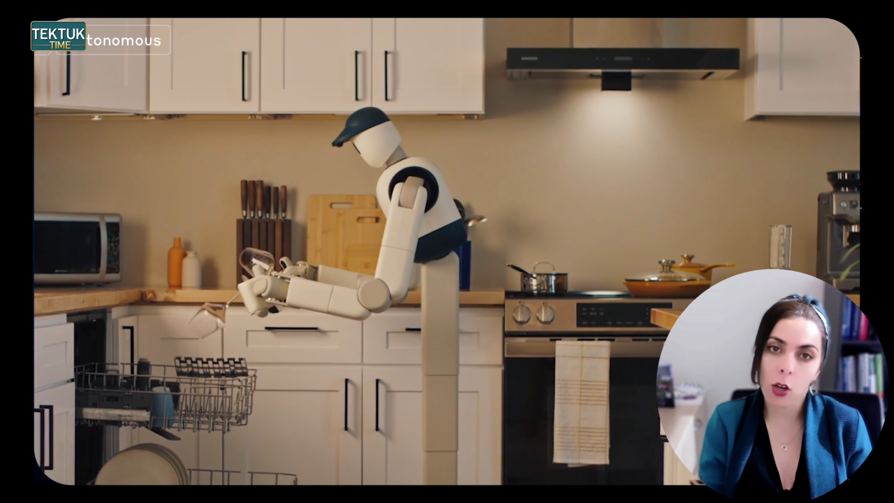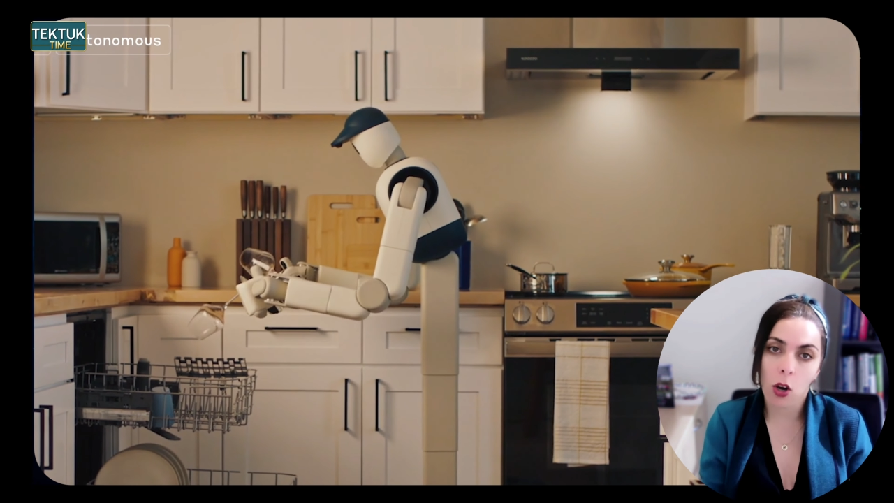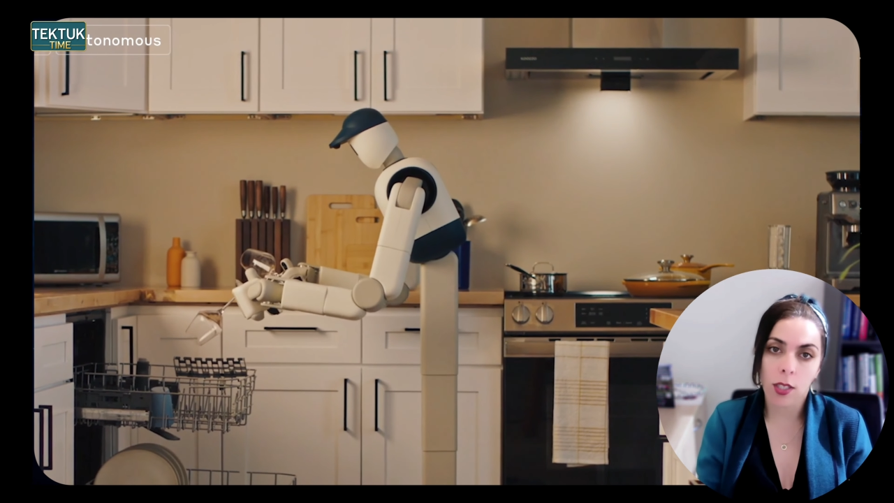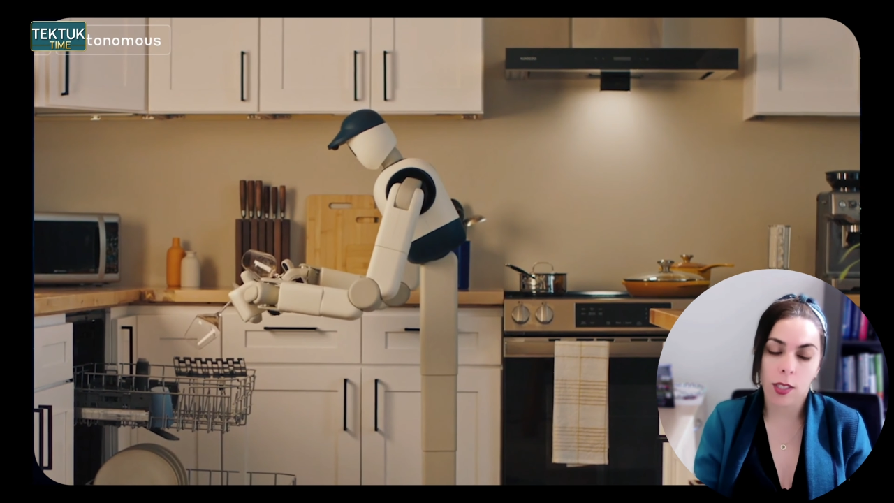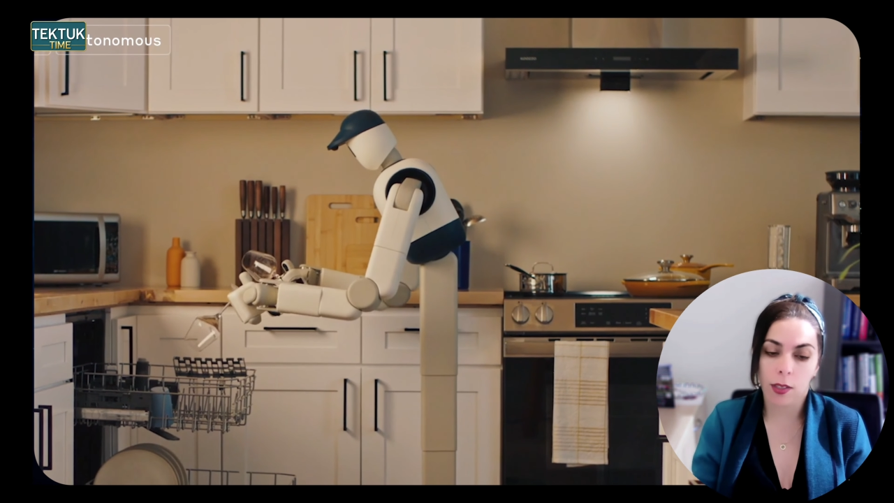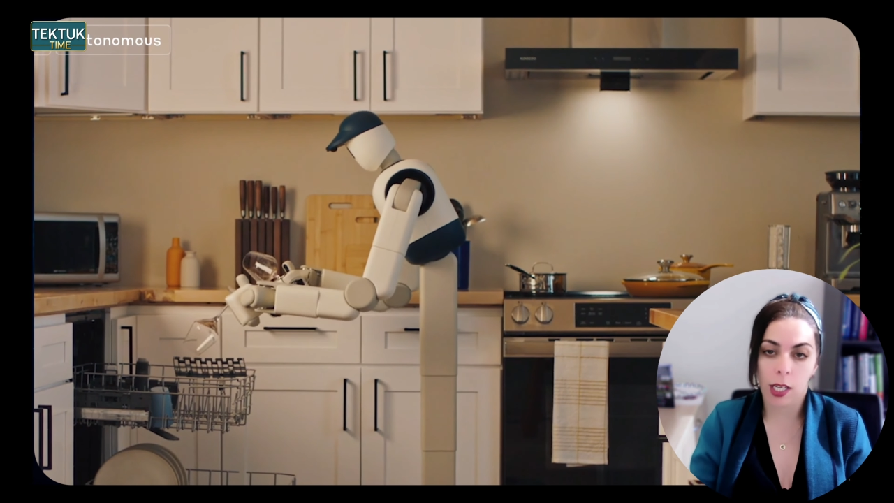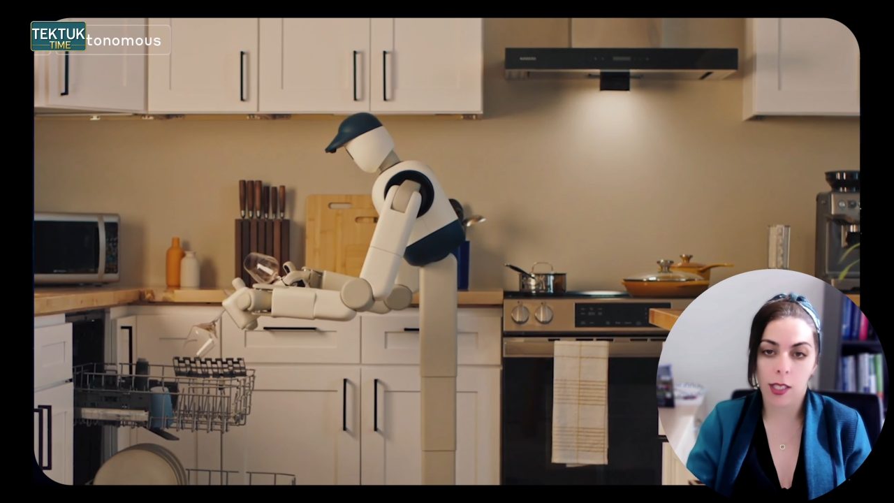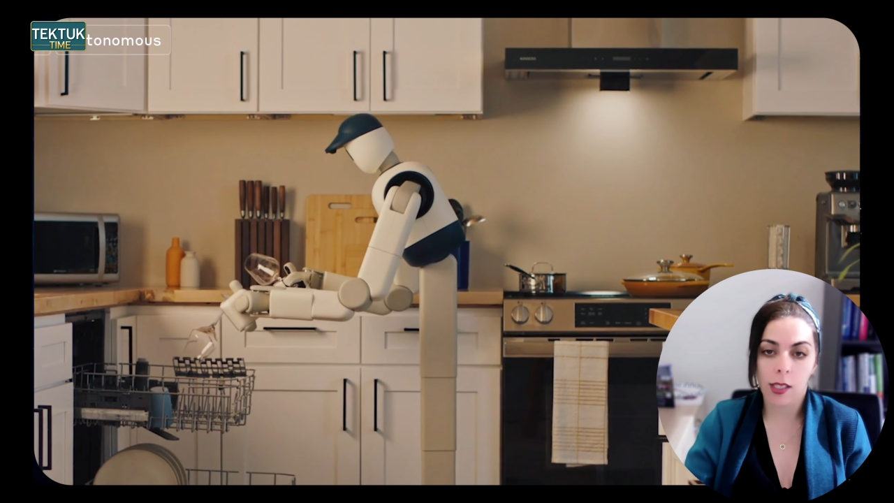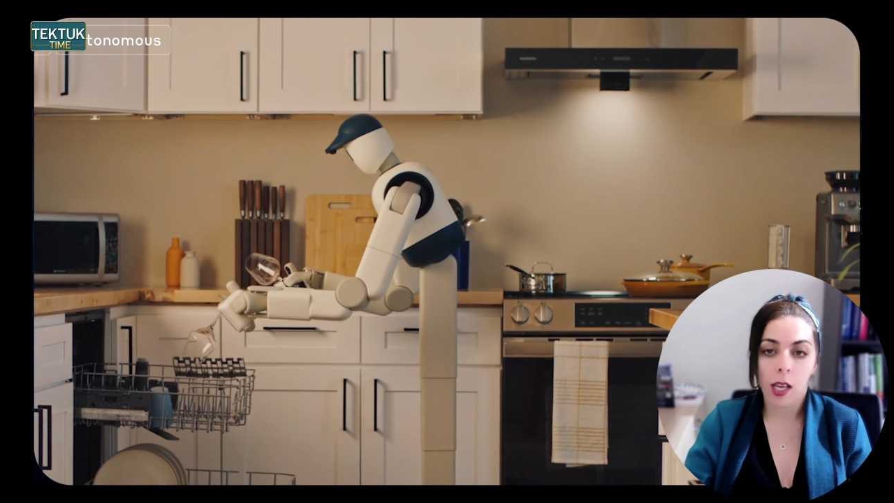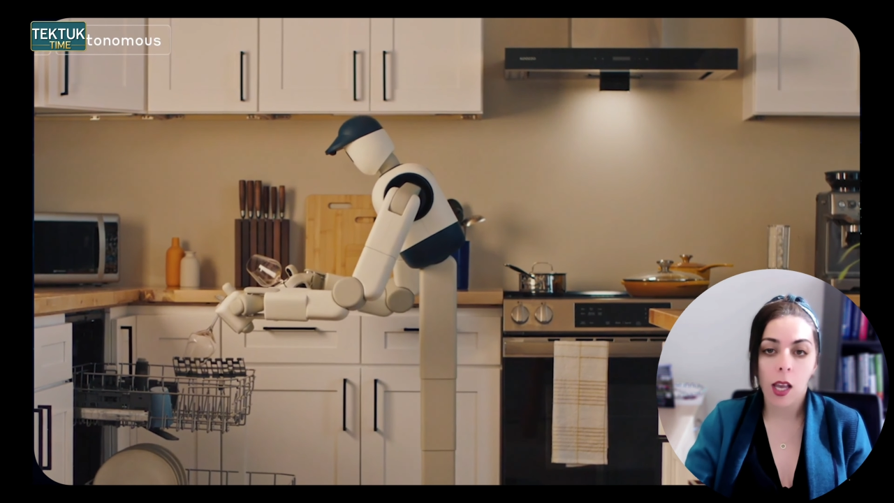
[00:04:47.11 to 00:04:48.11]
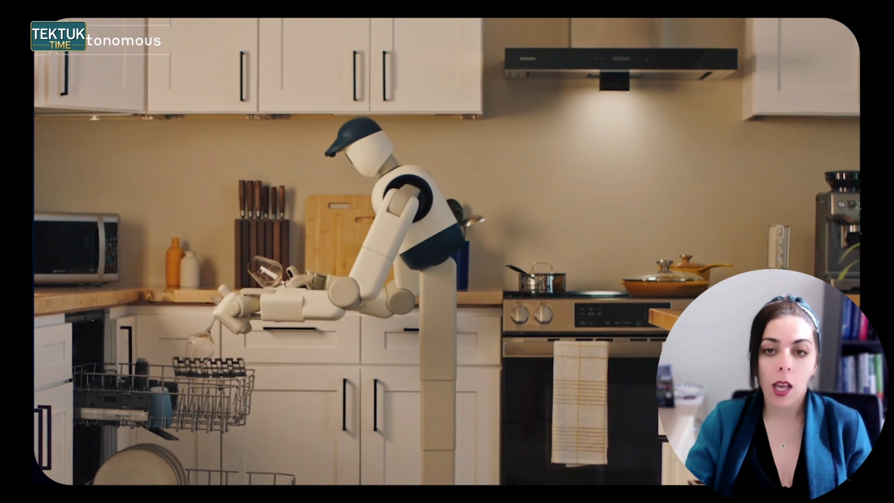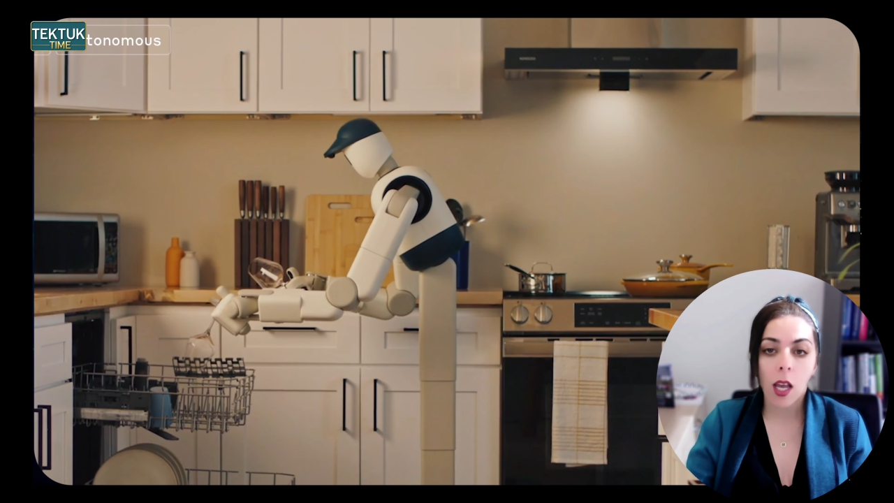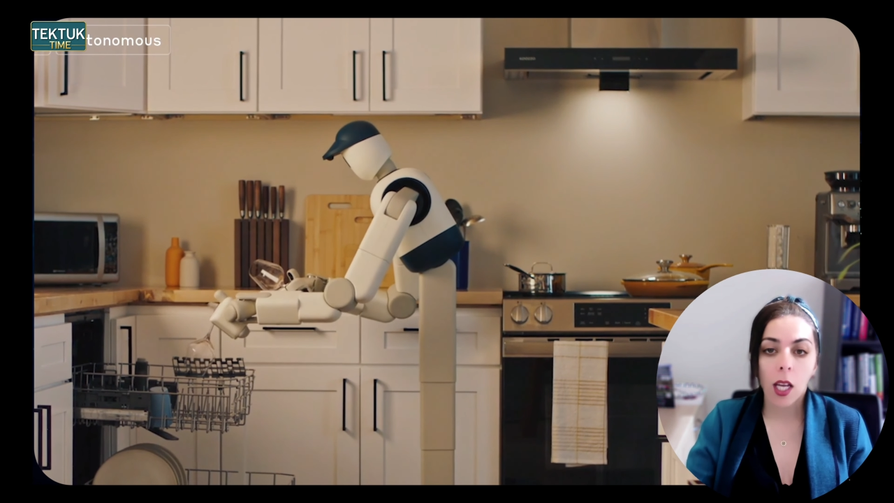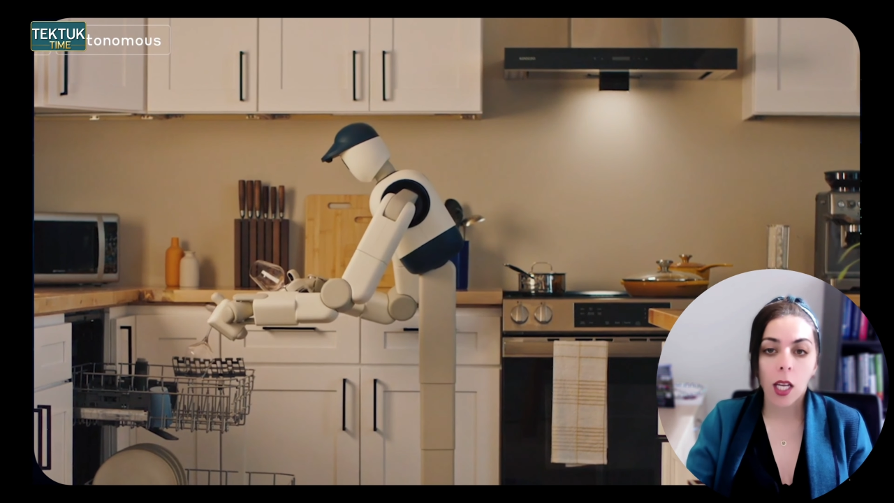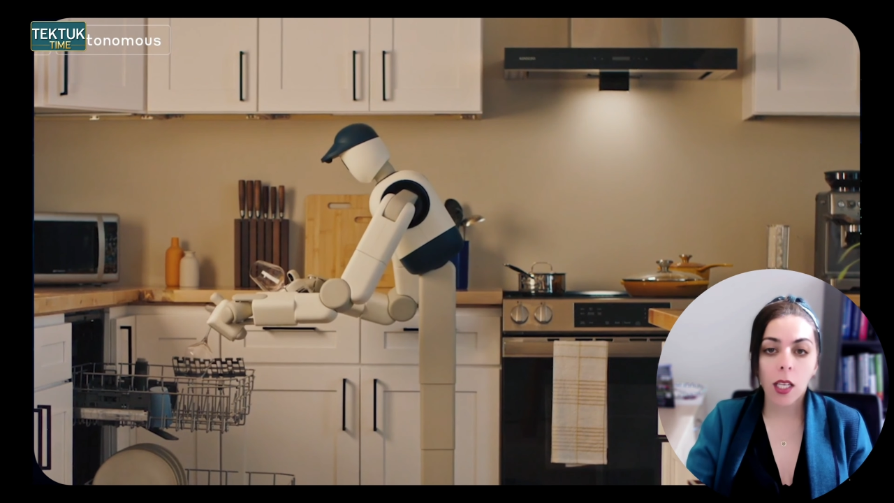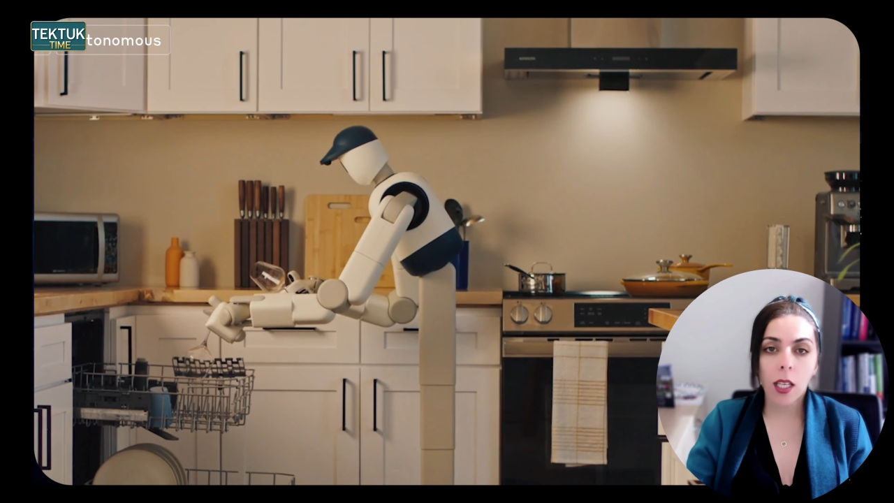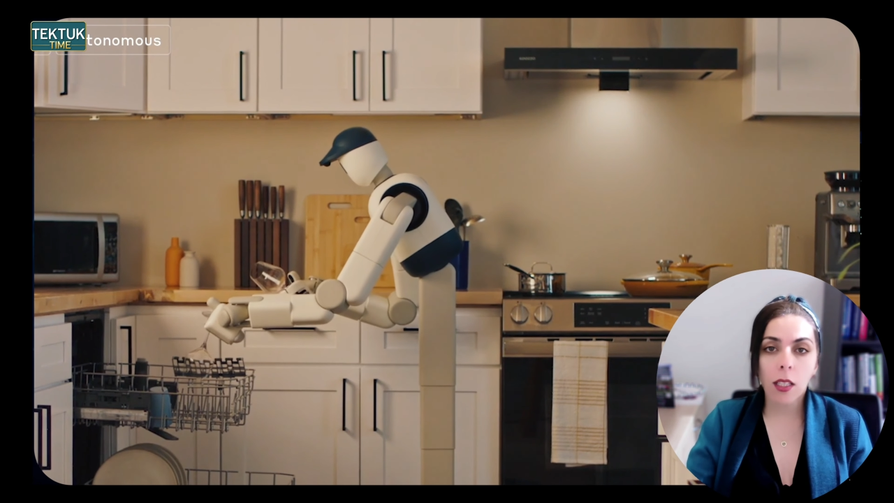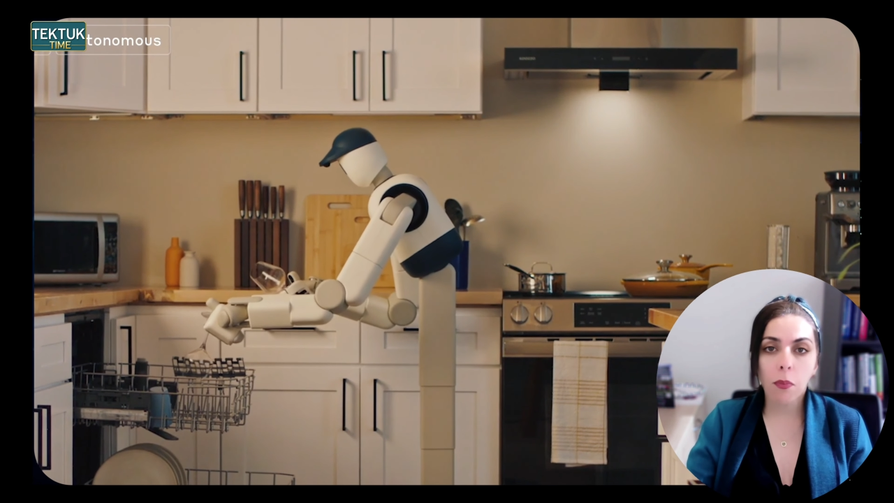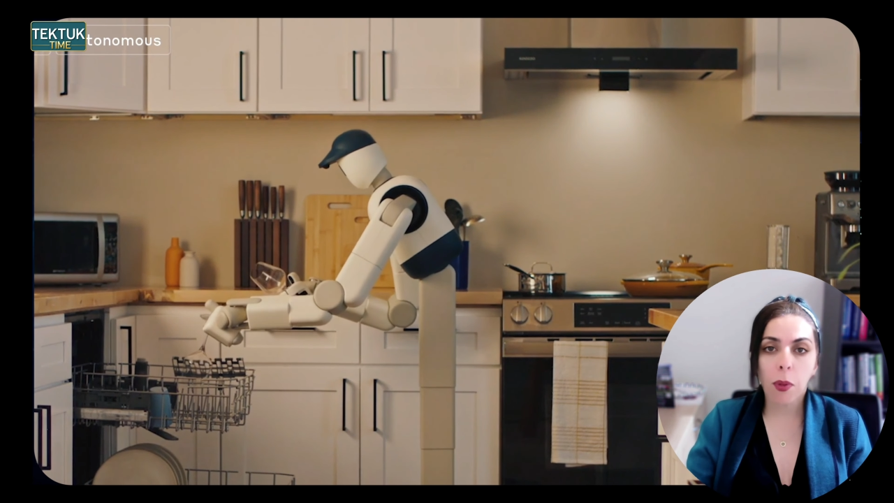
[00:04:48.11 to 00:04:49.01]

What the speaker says: constraints. It